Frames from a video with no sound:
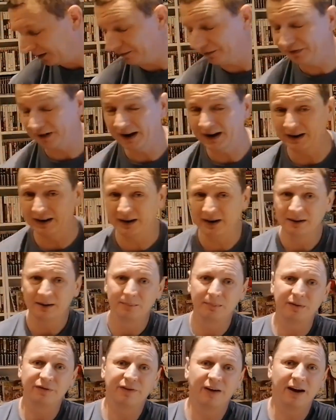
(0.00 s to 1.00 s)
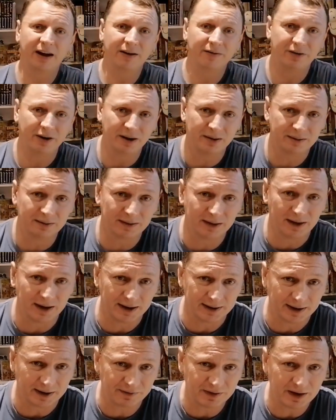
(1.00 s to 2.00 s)
And finally, my favourite,
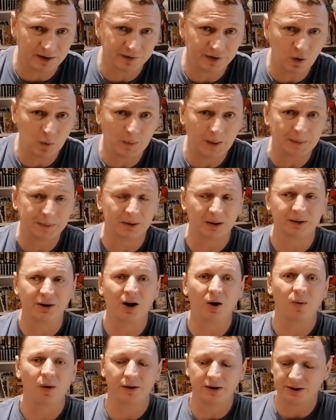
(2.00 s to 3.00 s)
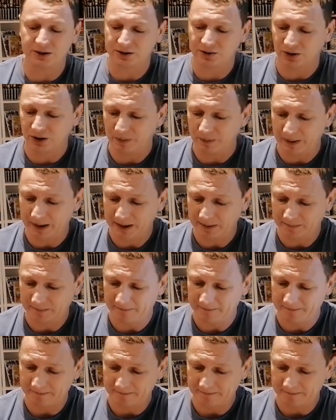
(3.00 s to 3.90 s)
and I think a few people will know what this is going to be.